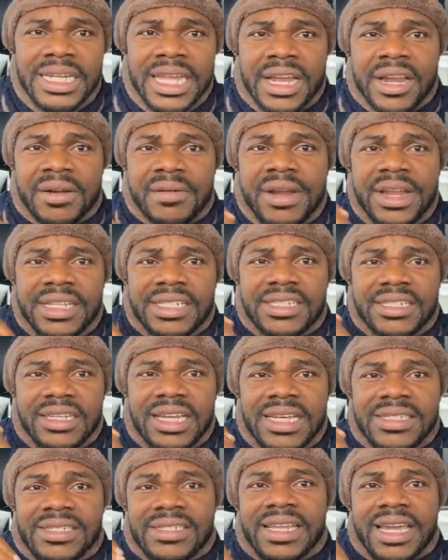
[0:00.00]
They create
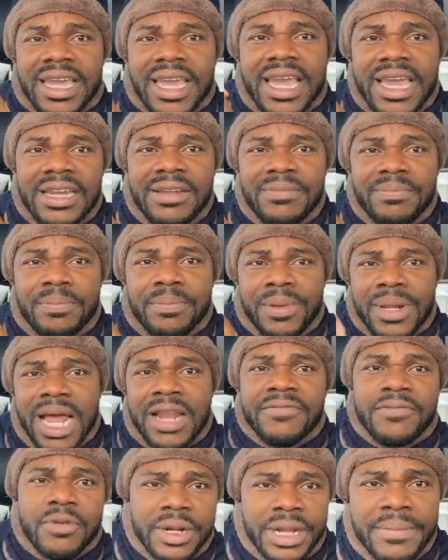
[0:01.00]
a second
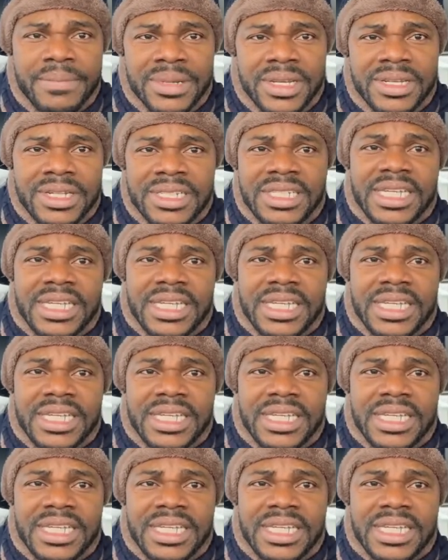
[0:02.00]
plan for them.